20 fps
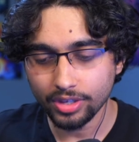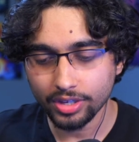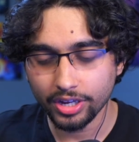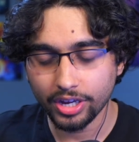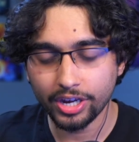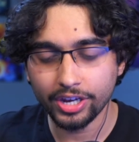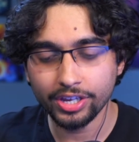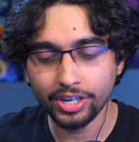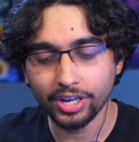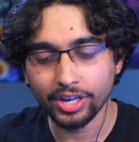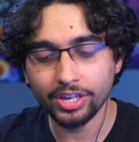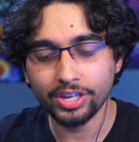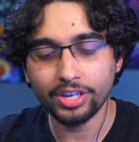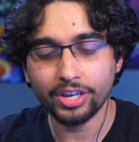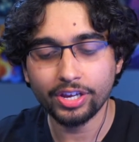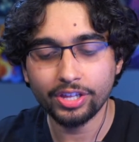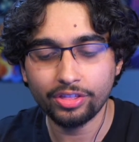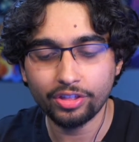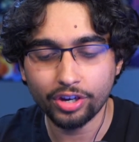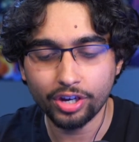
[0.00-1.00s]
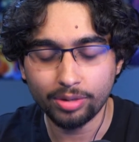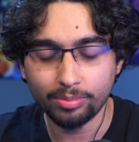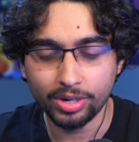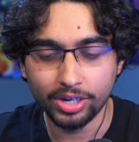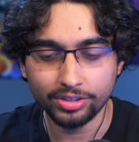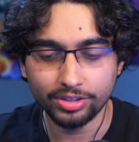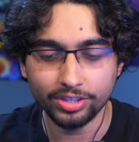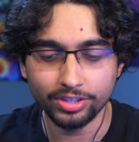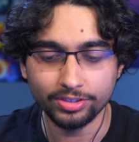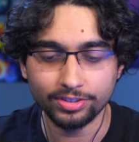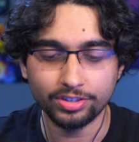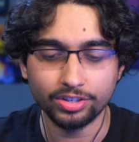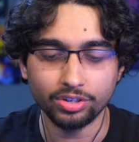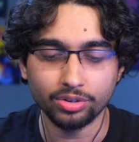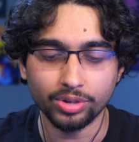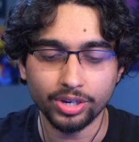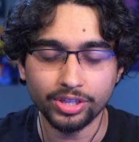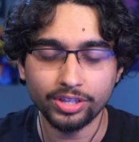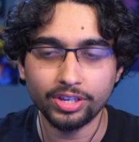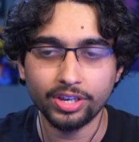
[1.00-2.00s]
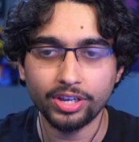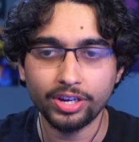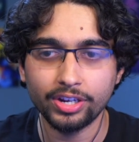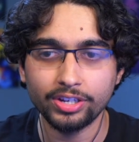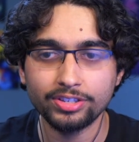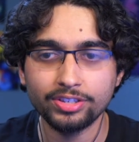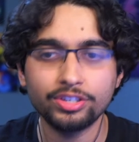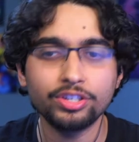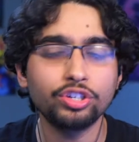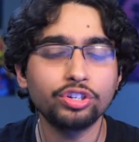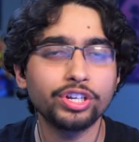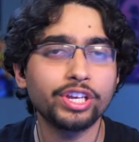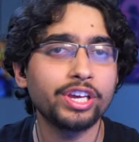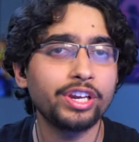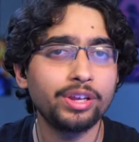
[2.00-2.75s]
thought about this too, and I still get,